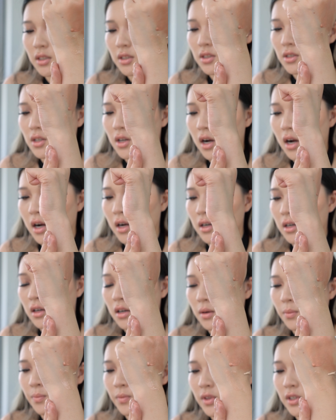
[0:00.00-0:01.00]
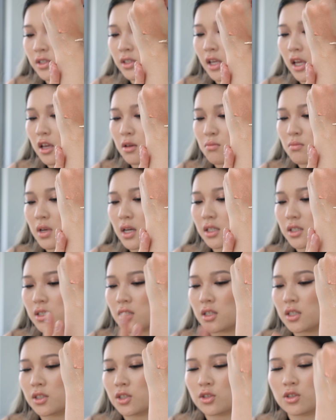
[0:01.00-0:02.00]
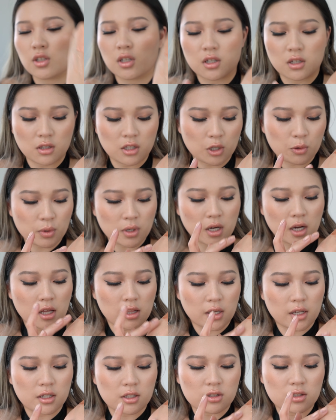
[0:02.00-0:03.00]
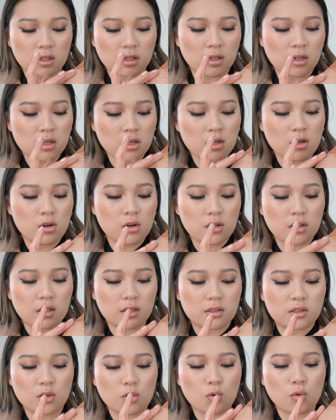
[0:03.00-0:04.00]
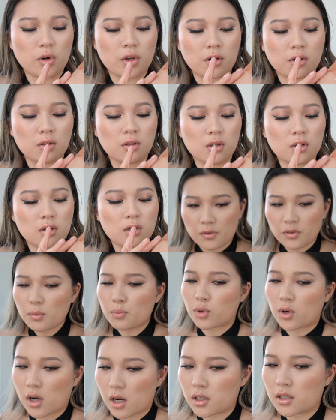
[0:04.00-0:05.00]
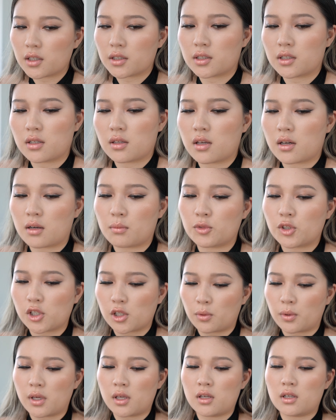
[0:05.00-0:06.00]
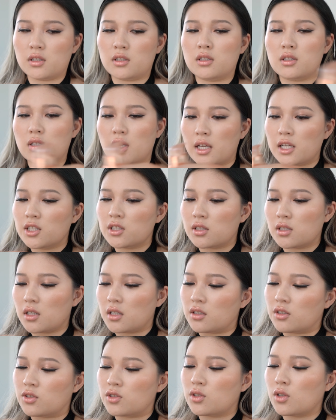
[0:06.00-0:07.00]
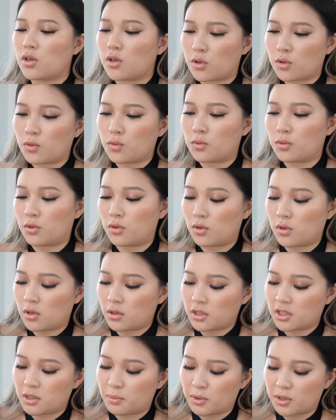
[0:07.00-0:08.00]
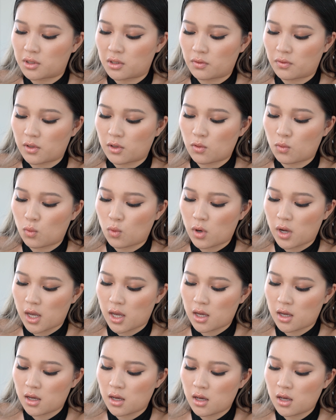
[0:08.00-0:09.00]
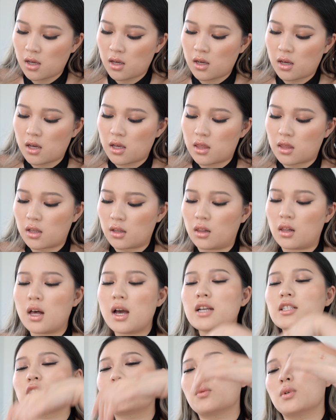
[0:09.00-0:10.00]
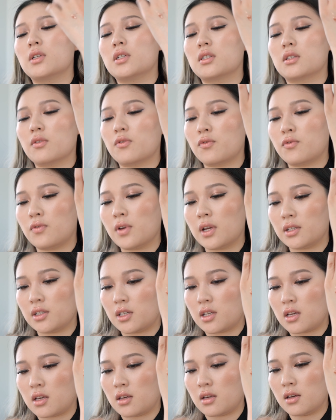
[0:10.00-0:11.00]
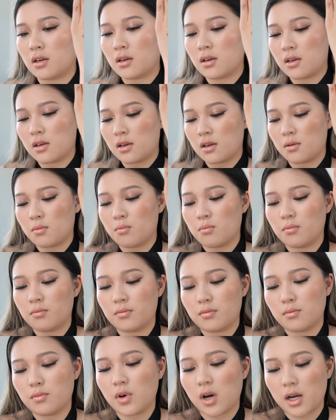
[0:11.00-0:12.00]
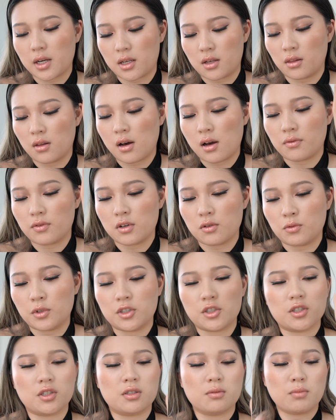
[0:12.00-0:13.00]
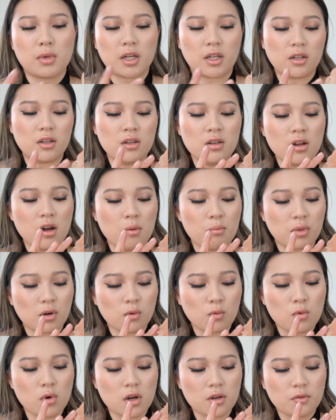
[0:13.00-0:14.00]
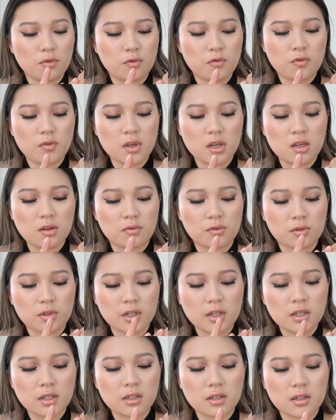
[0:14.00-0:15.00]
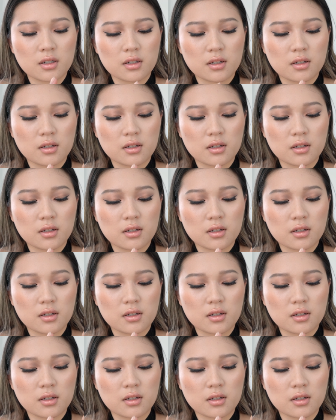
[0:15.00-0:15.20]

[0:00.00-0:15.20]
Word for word: is not the same as this. It's not a liquid highlight, it's an oil. Every product that I'm showing is nice in its own specific way. And the last one is the Fenty Body Lava, which is my #1 favorite.